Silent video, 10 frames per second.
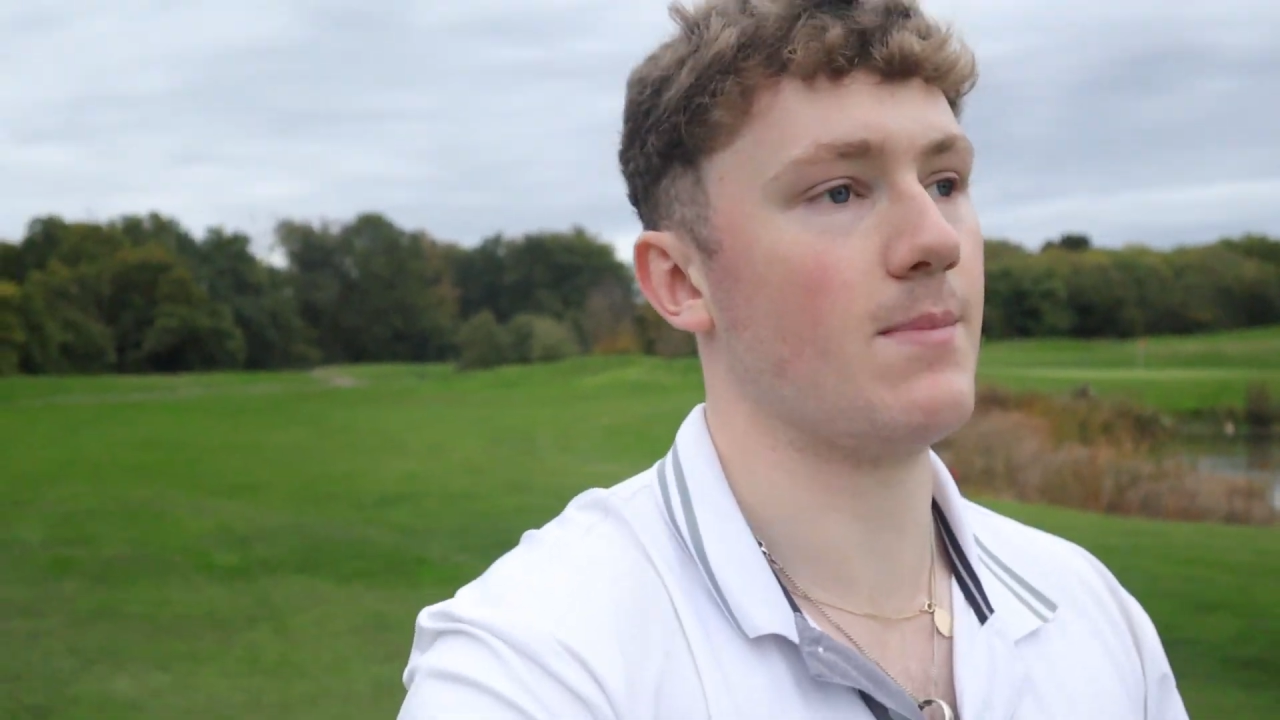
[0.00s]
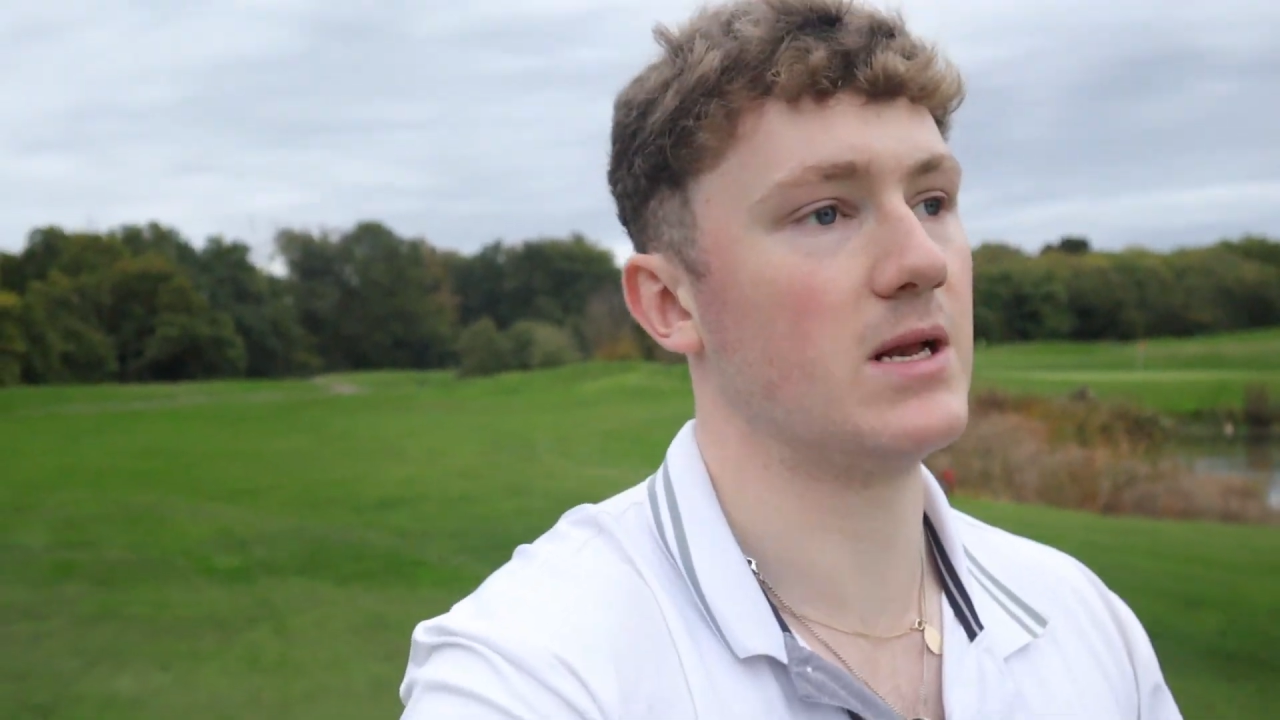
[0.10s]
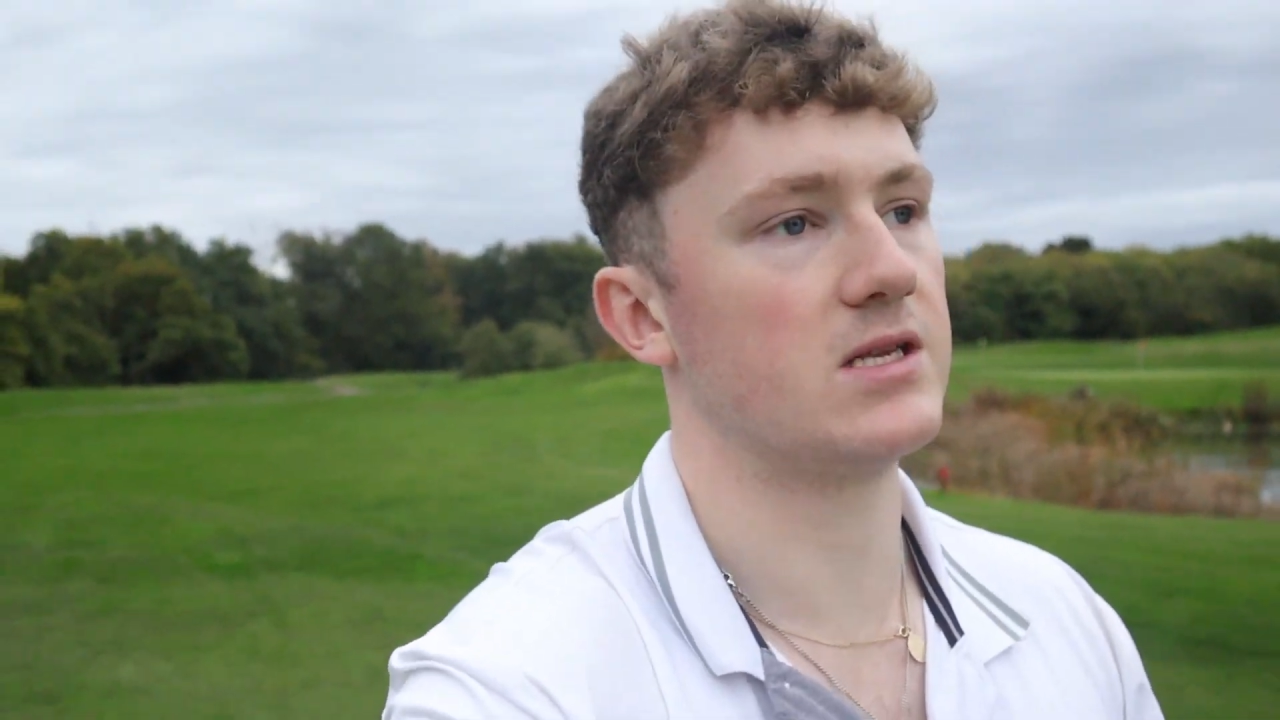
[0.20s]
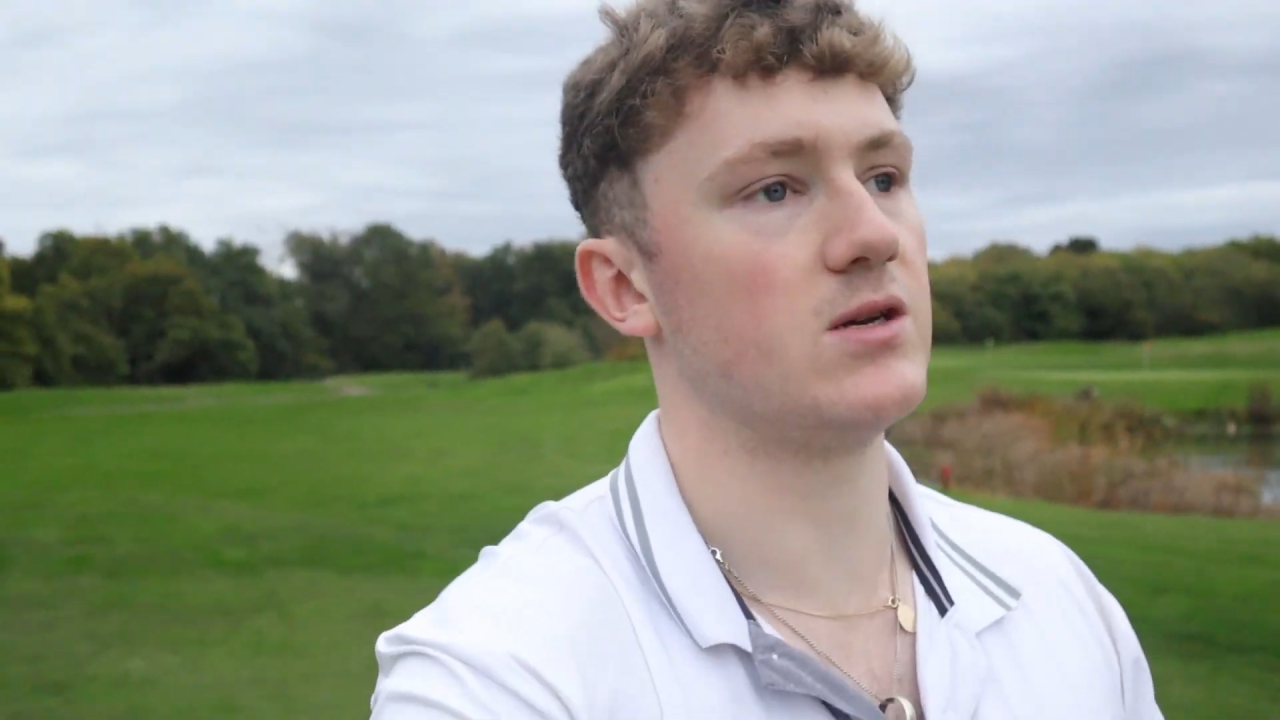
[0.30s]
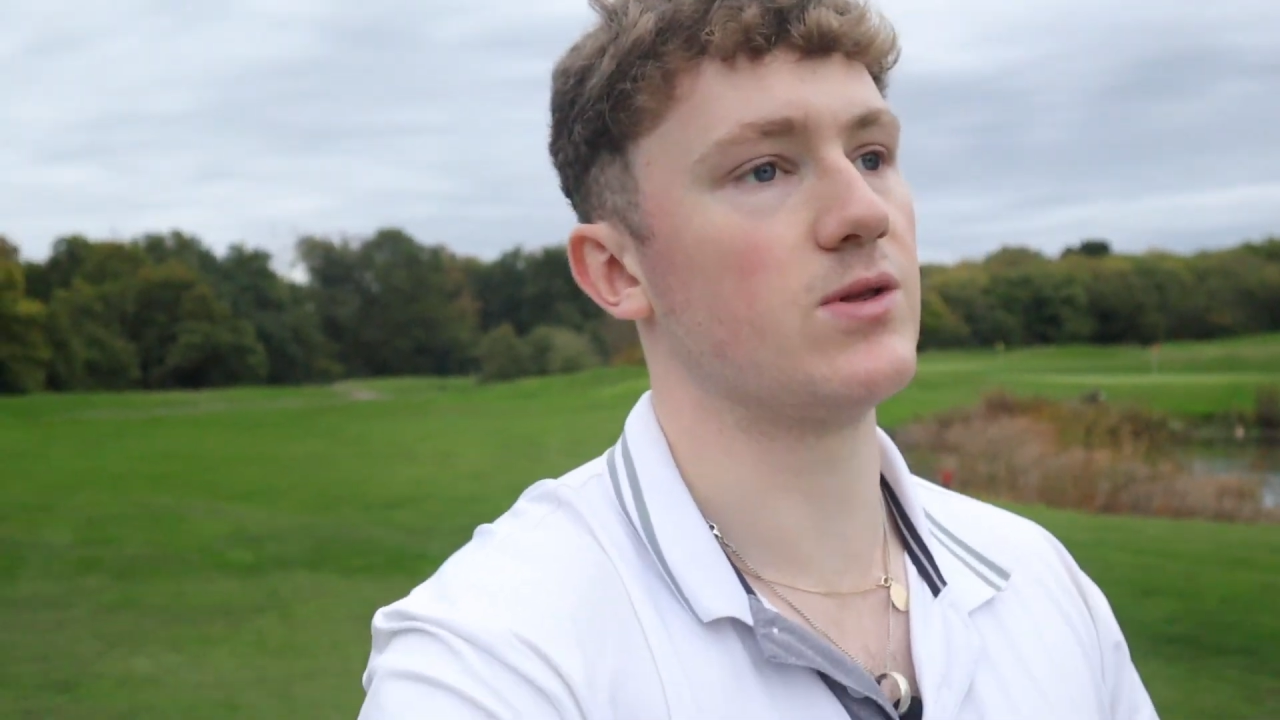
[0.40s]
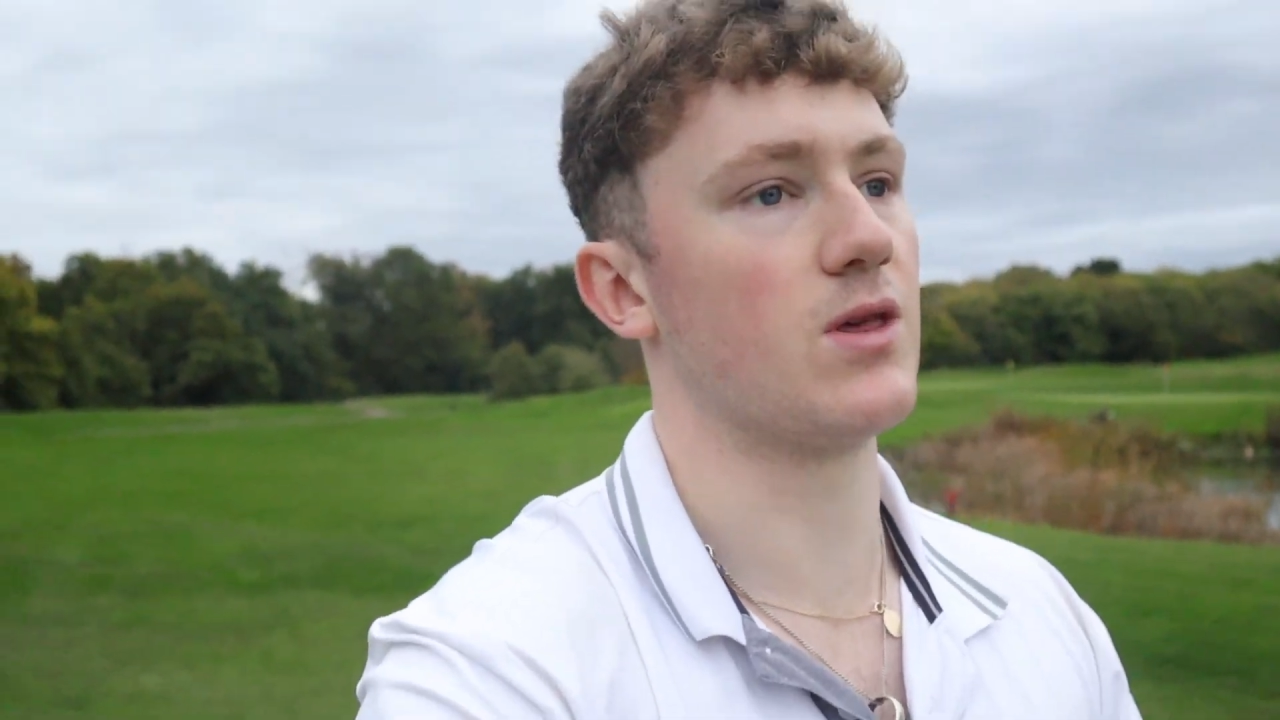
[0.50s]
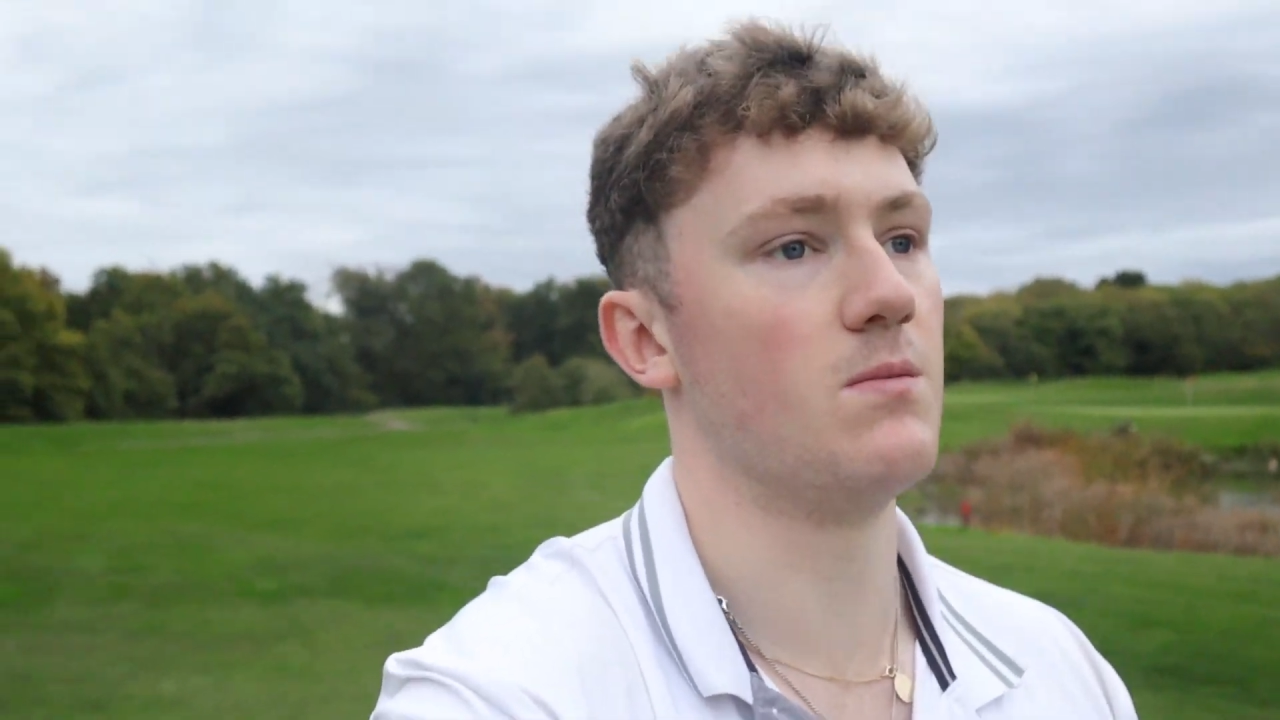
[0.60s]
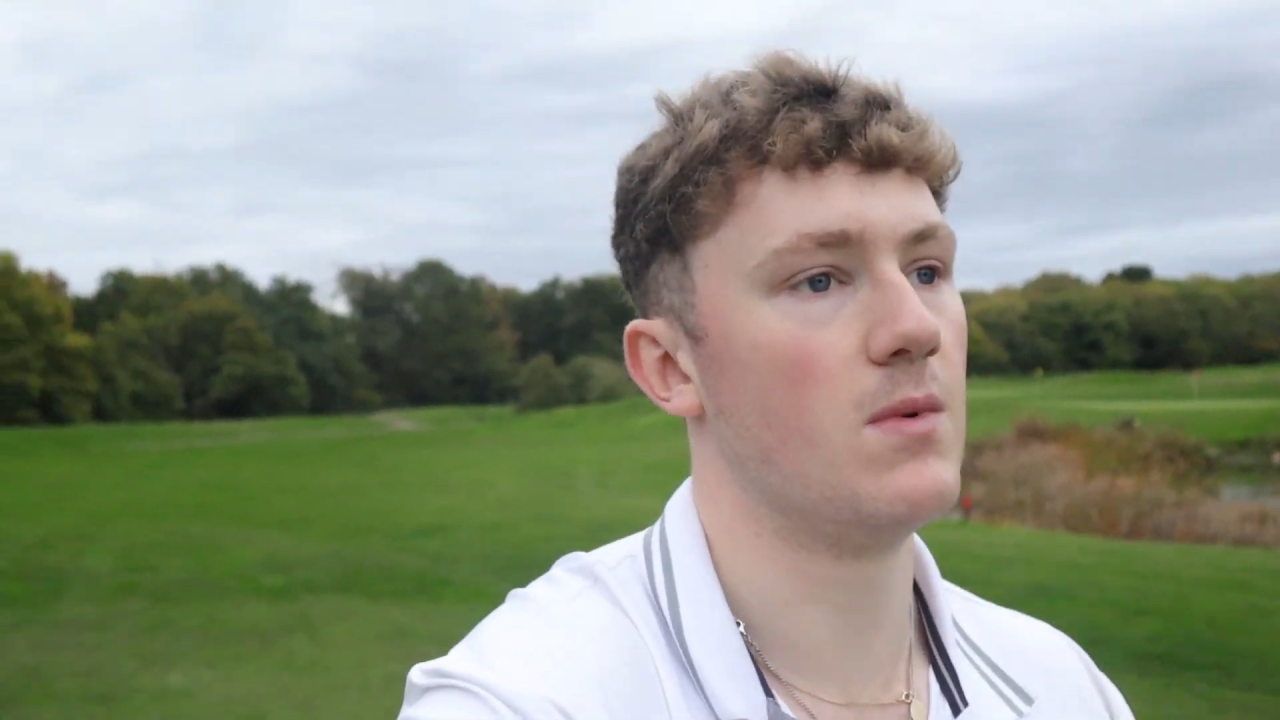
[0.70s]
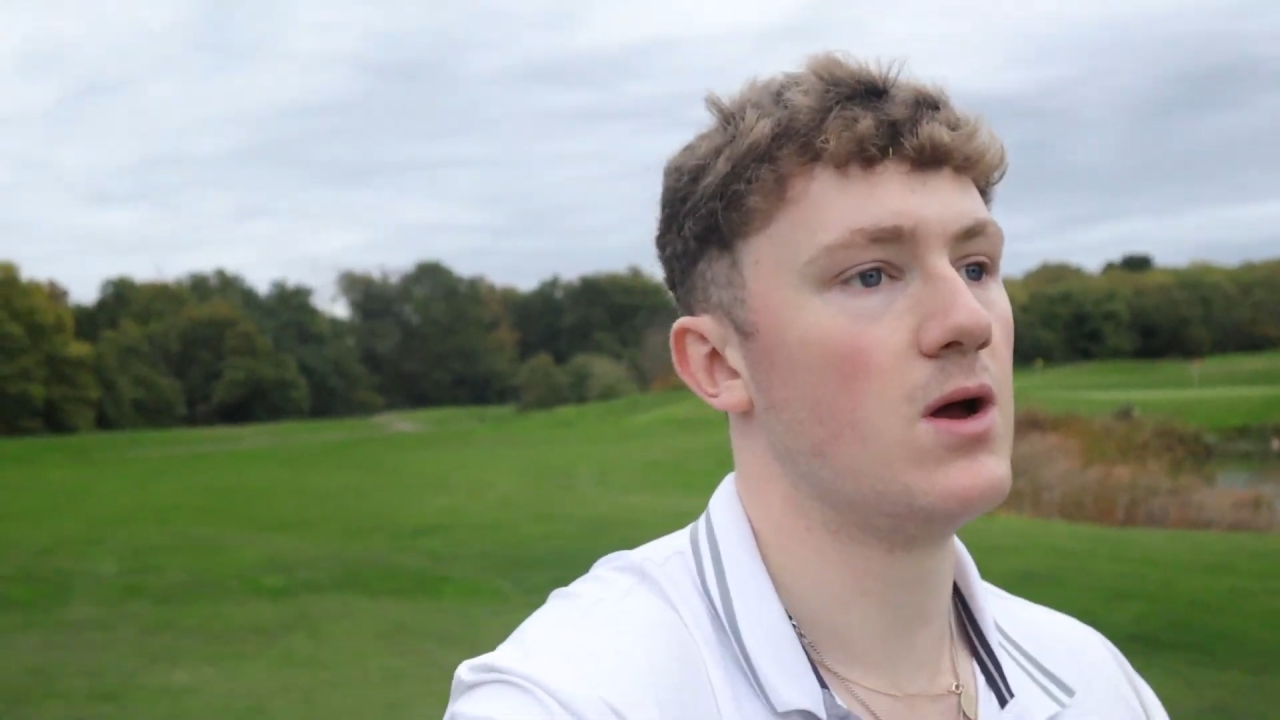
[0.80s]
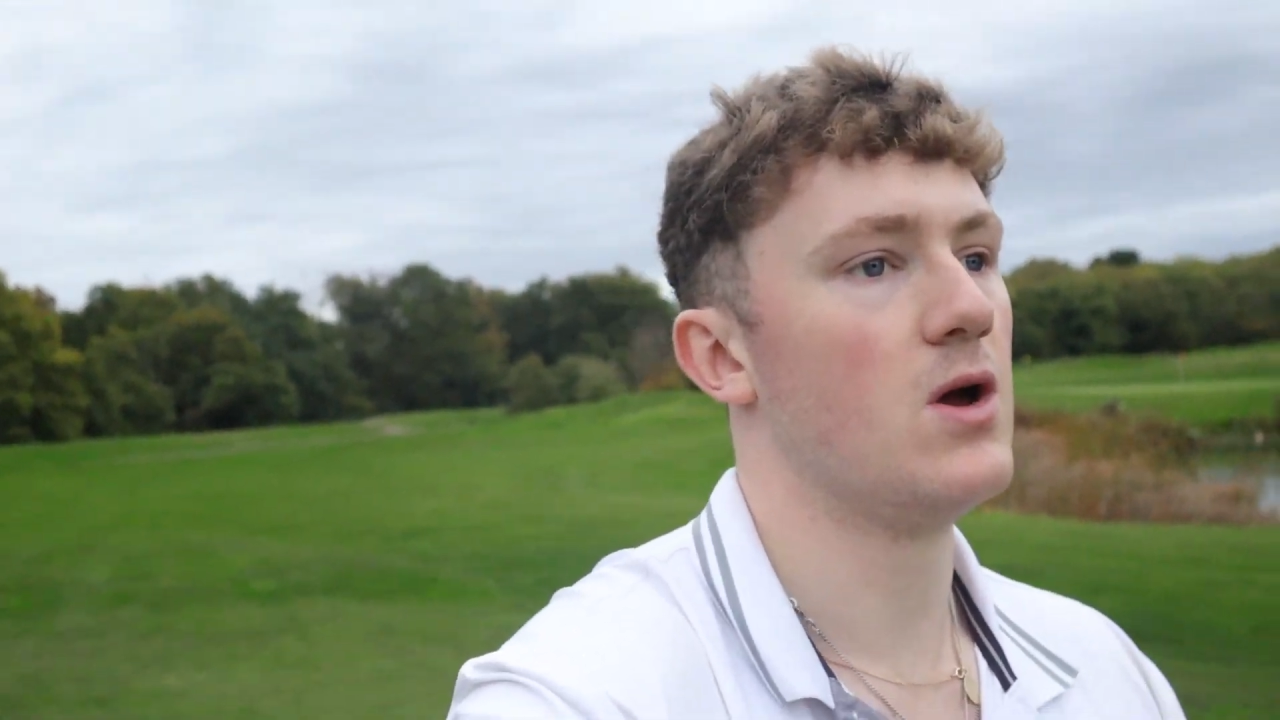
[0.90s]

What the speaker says: ability with them.